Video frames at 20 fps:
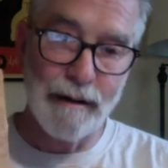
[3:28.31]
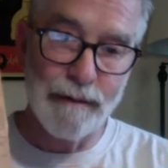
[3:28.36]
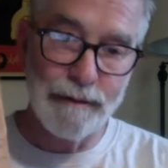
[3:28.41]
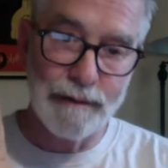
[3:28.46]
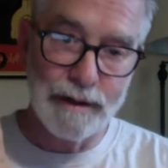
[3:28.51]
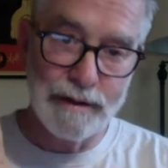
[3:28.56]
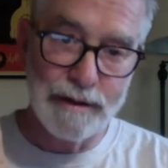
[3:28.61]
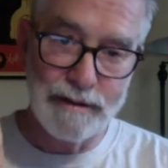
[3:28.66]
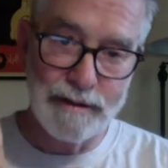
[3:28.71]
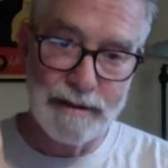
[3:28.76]

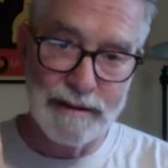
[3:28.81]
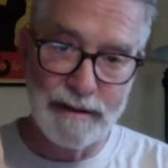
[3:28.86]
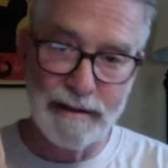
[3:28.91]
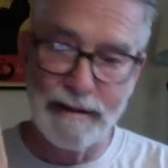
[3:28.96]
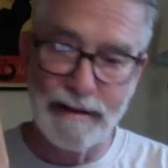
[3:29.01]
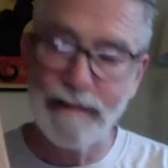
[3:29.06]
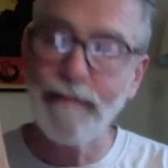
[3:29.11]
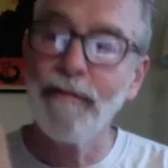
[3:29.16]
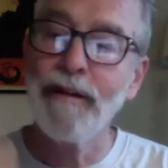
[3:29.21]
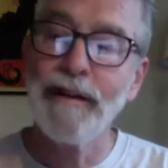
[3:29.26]
which is
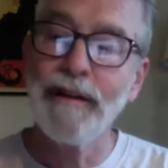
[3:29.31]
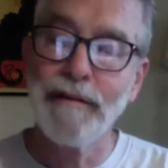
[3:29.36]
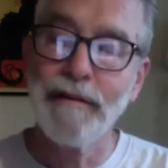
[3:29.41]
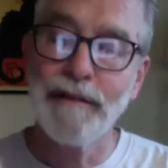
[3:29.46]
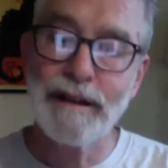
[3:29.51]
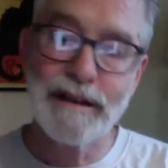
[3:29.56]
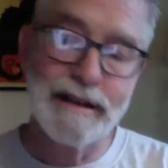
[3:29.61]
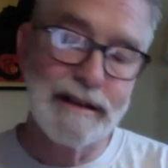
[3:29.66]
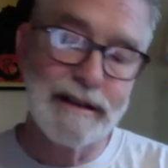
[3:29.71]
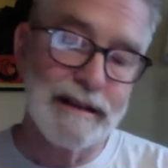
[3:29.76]

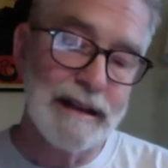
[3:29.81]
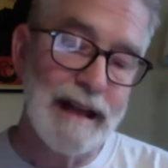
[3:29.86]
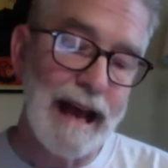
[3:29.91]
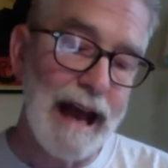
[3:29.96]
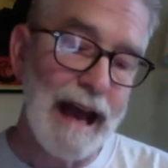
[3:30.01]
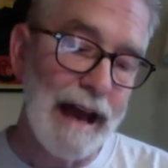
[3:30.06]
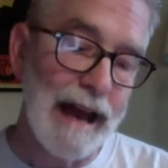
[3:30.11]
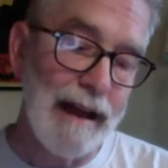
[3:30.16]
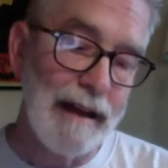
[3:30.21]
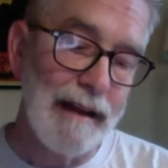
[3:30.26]

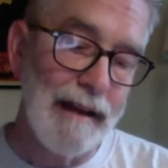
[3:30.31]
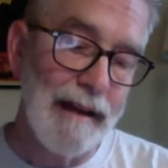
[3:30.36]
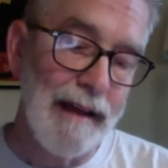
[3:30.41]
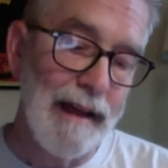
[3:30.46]
that.